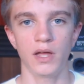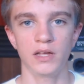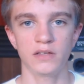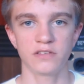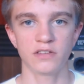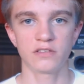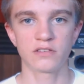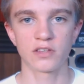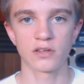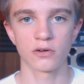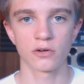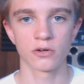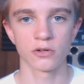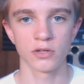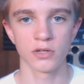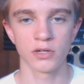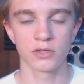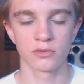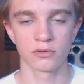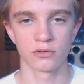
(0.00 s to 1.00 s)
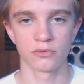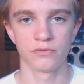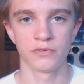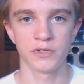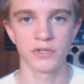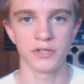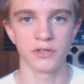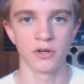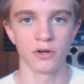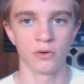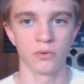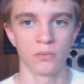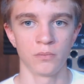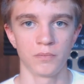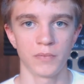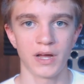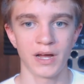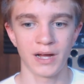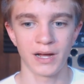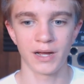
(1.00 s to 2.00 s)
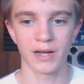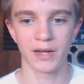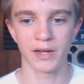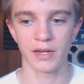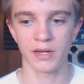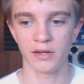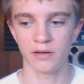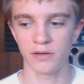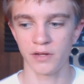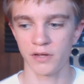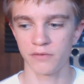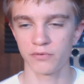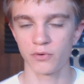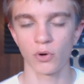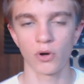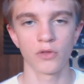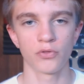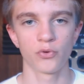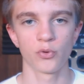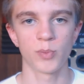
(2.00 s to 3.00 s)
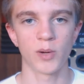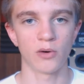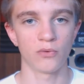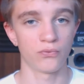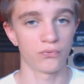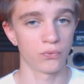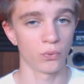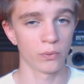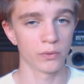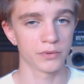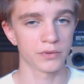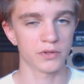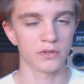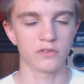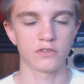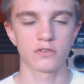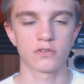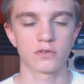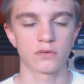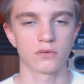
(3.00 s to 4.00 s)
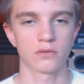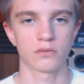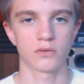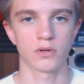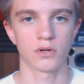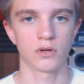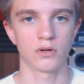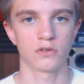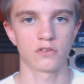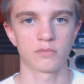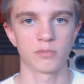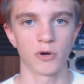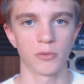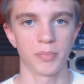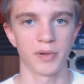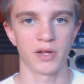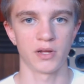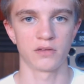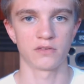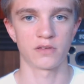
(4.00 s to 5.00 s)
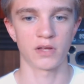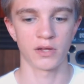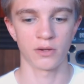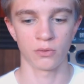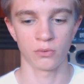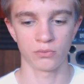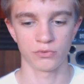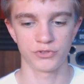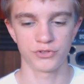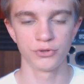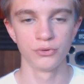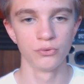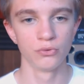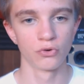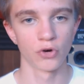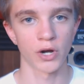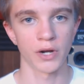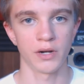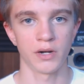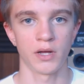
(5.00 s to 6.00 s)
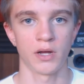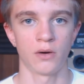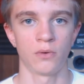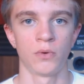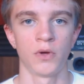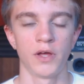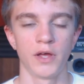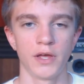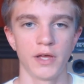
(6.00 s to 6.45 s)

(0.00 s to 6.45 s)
as I said earlier in the video, I have gone through about 4 of these smart bands. I own 2 right now.